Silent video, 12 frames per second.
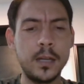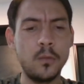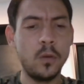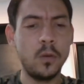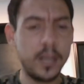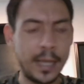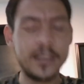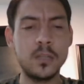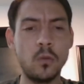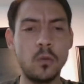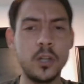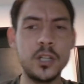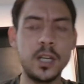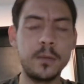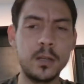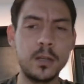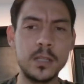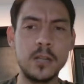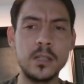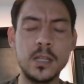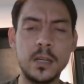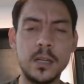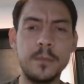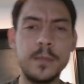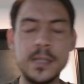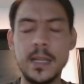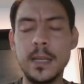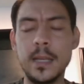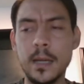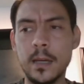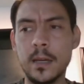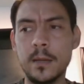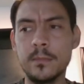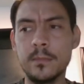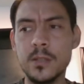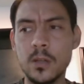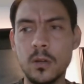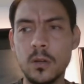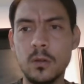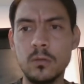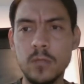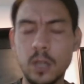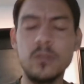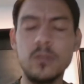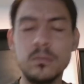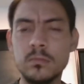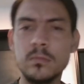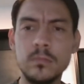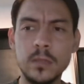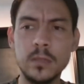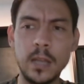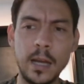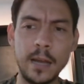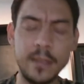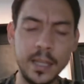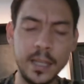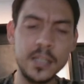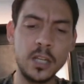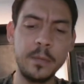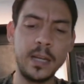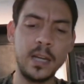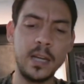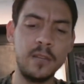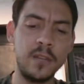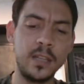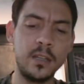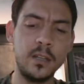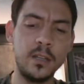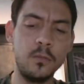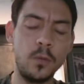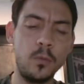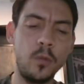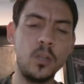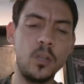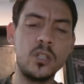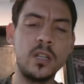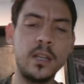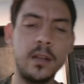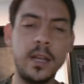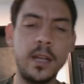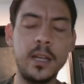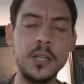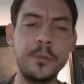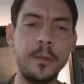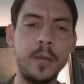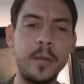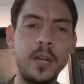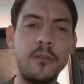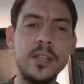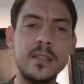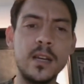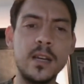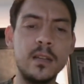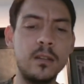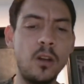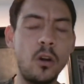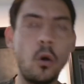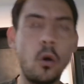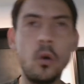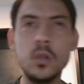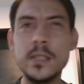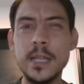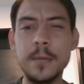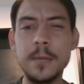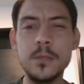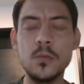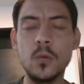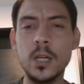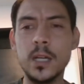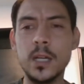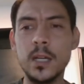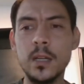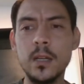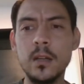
didn't get to watch it because I was busy. So you know, I think it's going to be kind of like the, when we watched the English Premier League restart, not all teams were